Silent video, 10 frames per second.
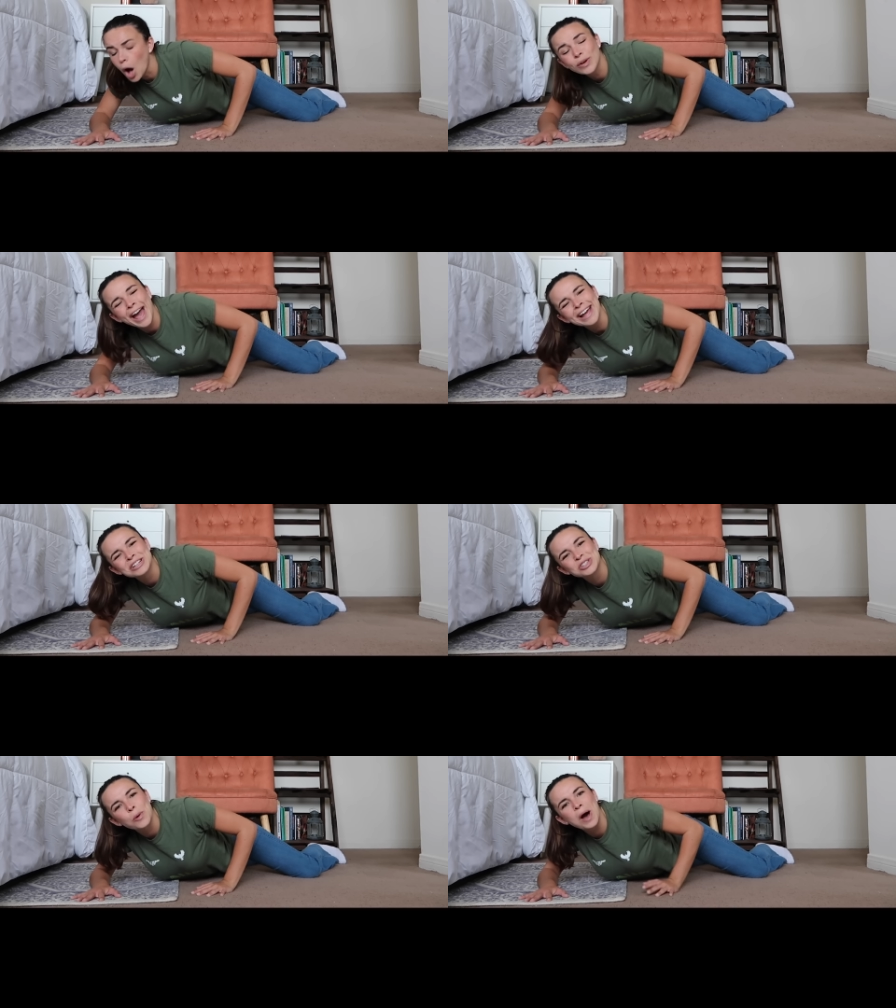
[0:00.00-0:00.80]

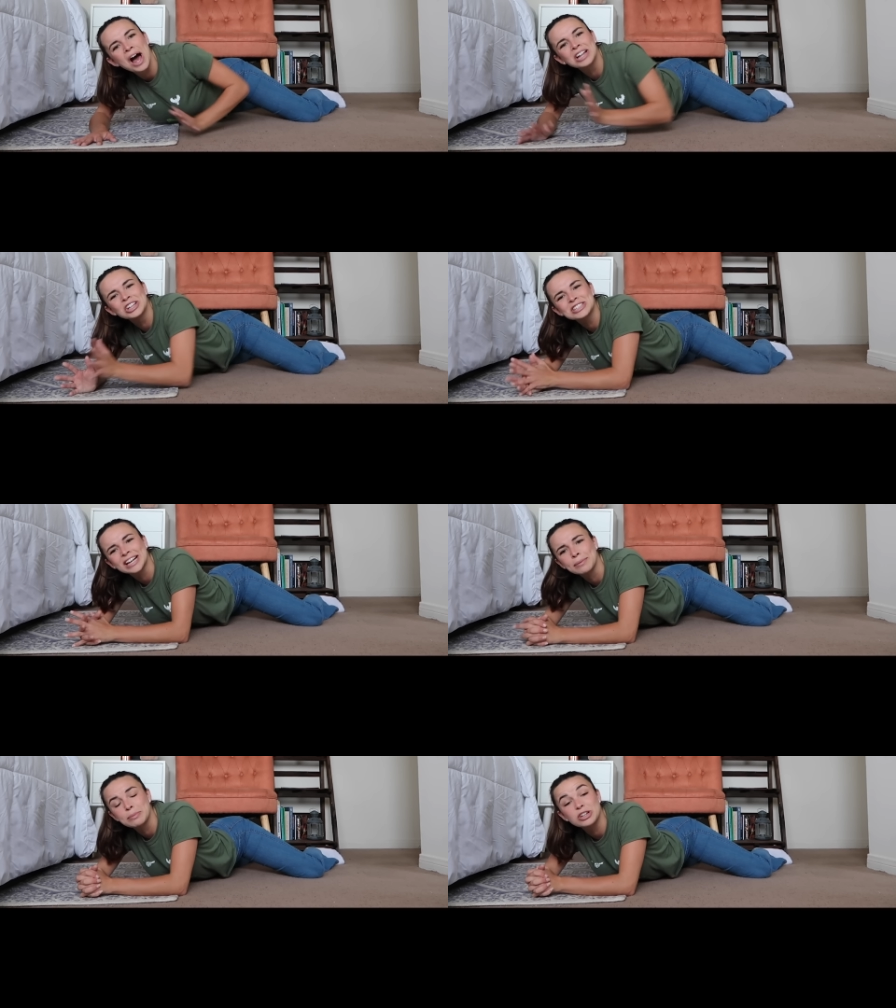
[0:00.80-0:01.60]
Okay, so uh, looks
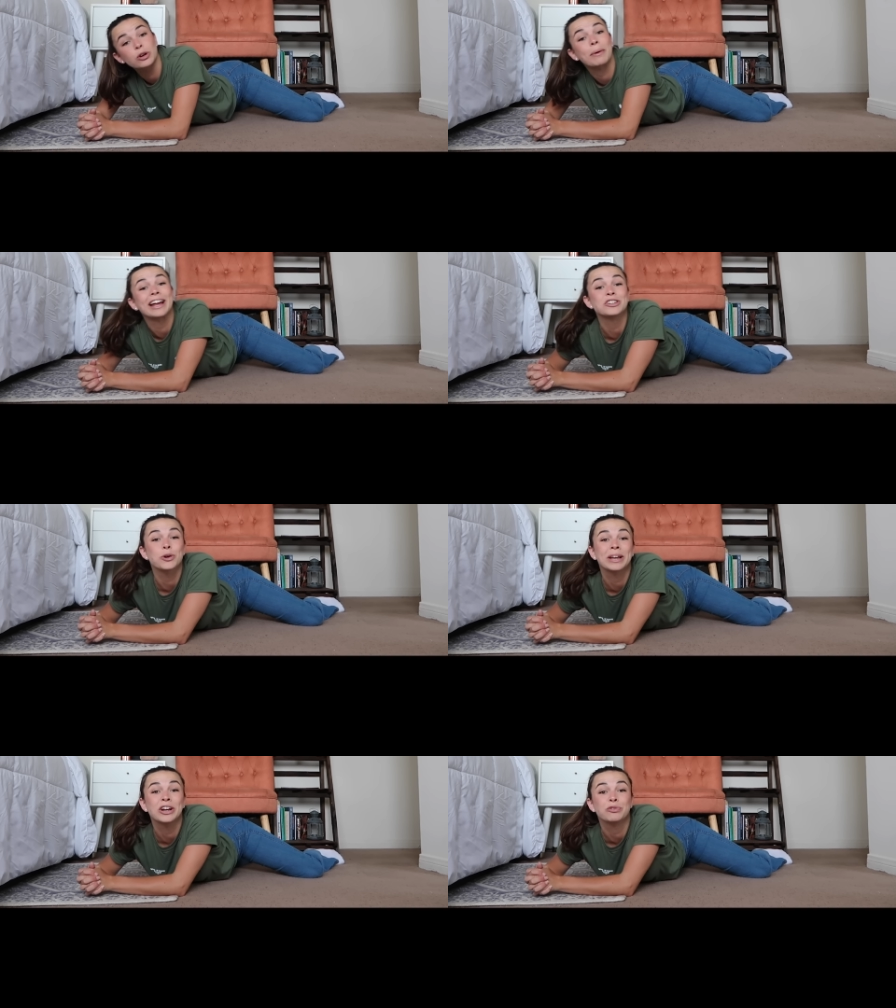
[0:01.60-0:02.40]
like I'm gonna be doing my
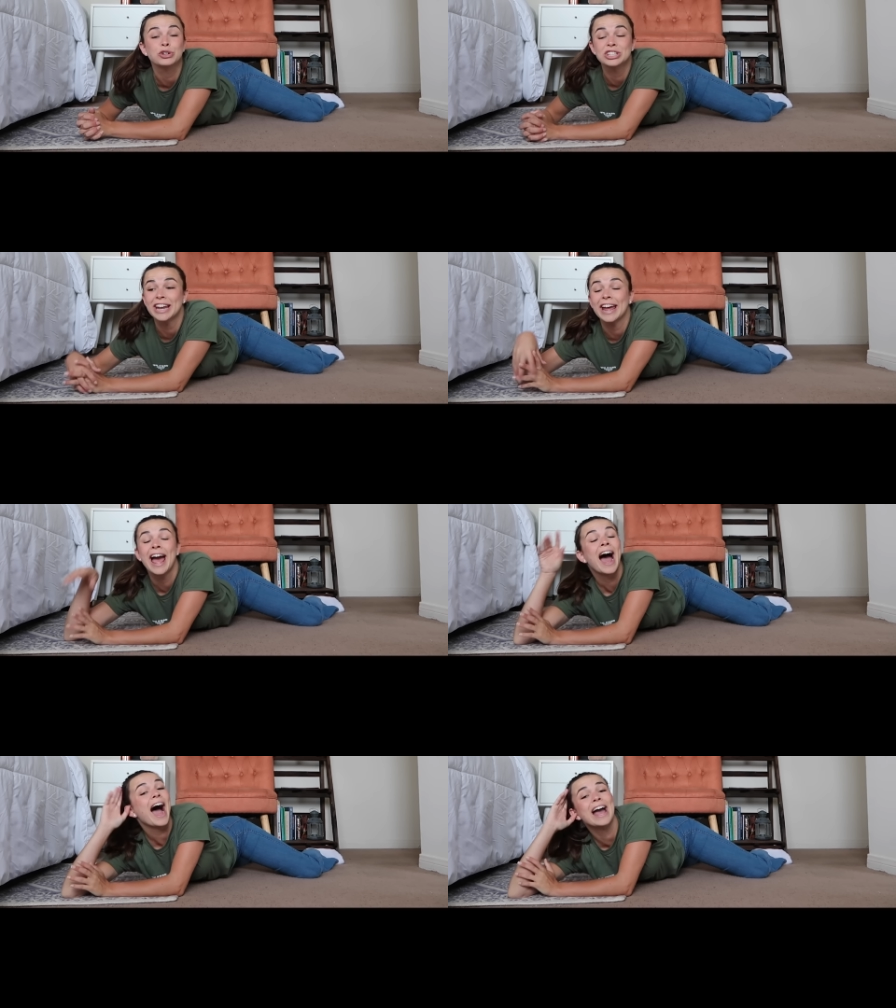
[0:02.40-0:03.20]
intro here for
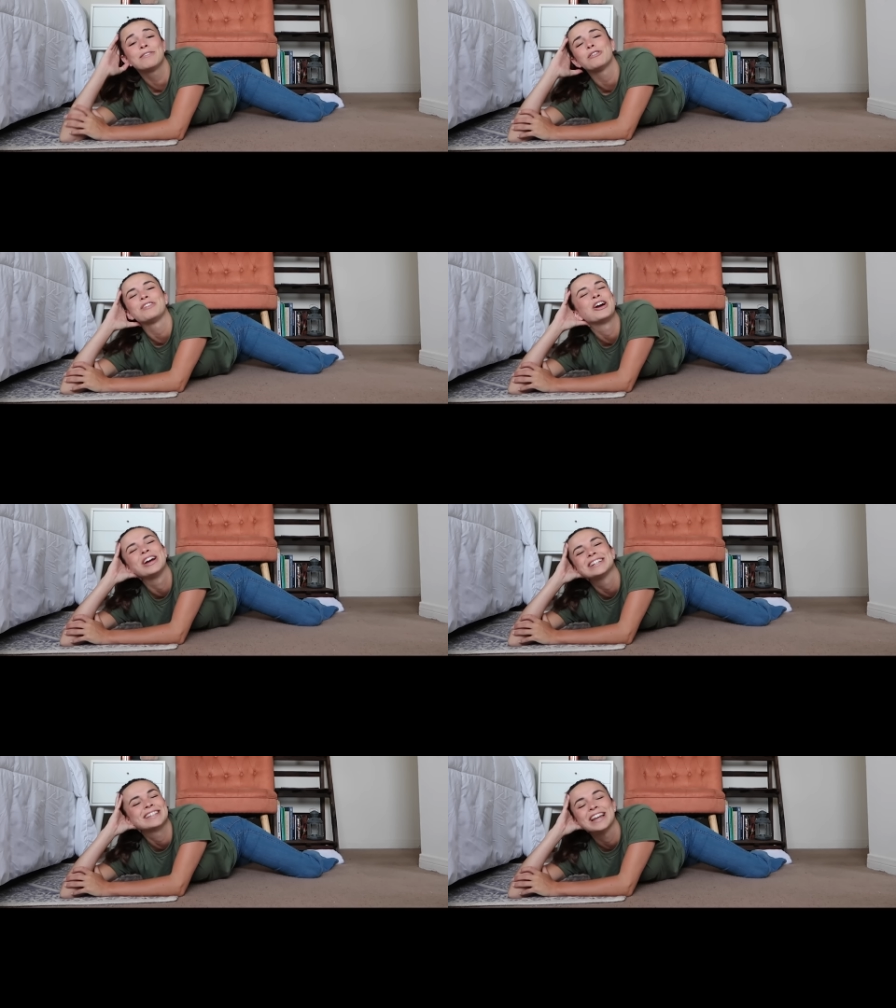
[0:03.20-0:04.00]
today. I have a
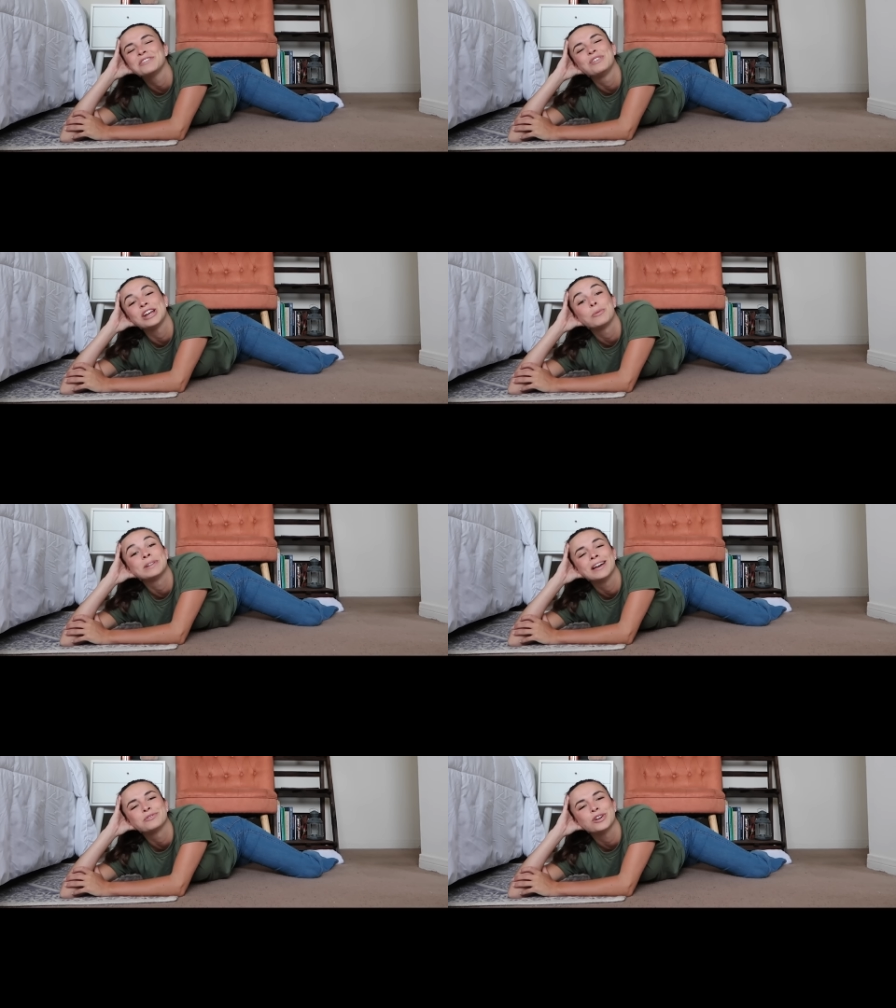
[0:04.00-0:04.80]
very exciting
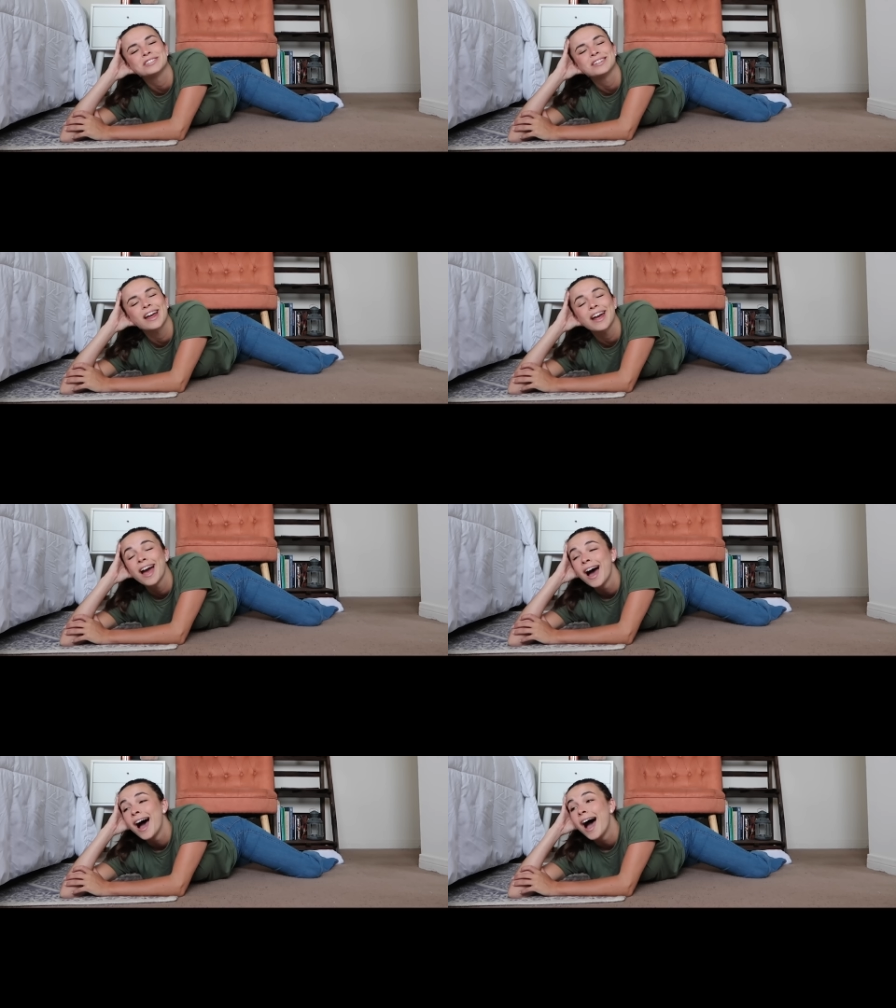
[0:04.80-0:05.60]
video planned for us today.